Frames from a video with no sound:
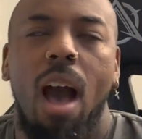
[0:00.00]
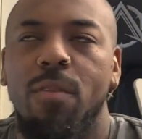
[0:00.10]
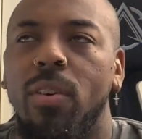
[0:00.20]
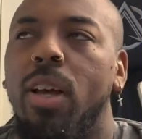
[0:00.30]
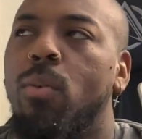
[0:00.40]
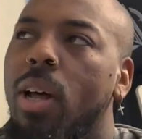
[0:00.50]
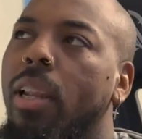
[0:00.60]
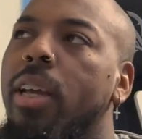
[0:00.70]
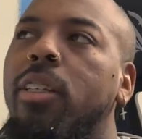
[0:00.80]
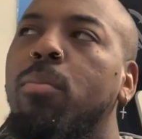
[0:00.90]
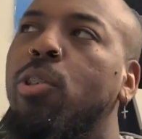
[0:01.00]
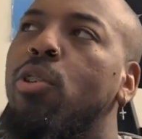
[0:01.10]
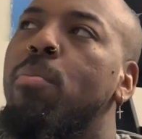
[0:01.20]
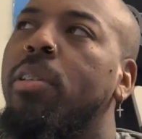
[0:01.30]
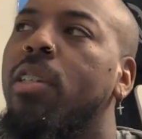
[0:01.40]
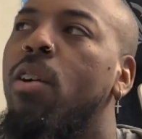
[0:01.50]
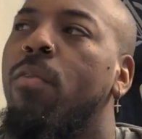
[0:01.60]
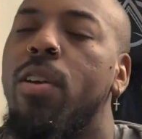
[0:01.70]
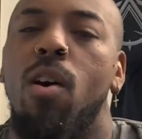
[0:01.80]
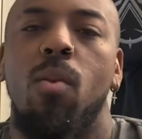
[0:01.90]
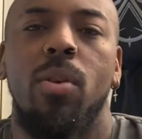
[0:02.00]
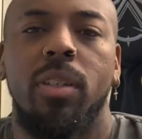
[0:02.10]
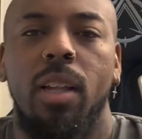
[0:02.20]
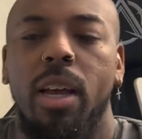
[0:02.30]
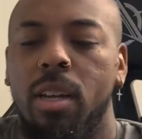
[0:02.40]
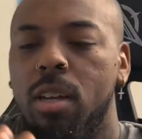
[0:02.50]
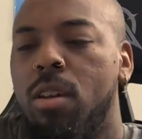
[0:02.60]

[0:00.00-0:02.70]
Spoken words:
feel like when I lace up shoes myself, they always like